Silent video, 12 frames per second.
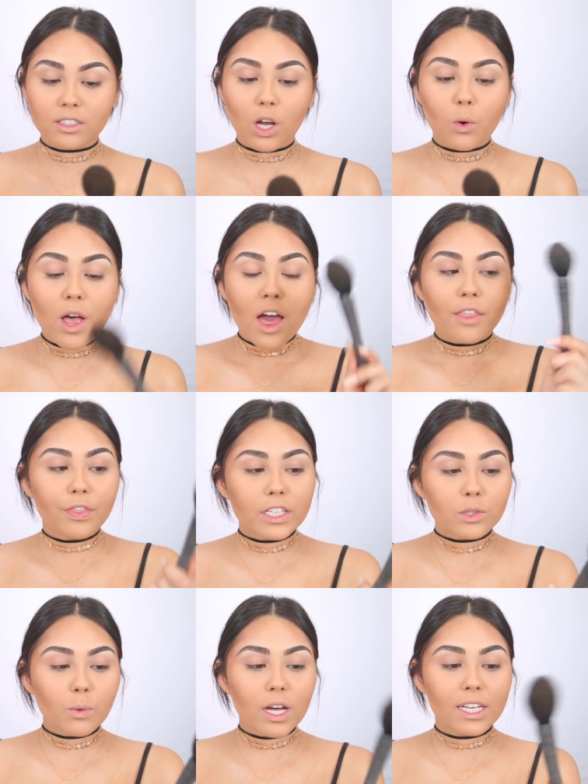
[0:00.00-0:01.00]
So
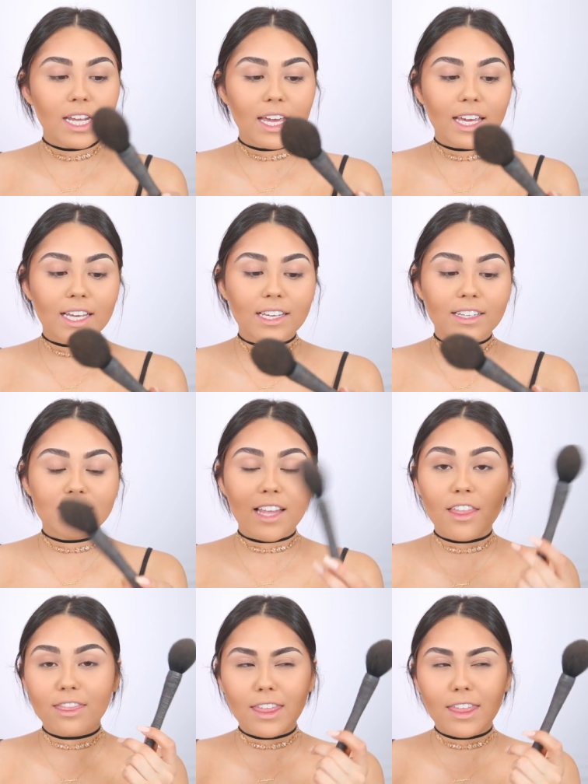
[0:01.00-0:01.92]
this one is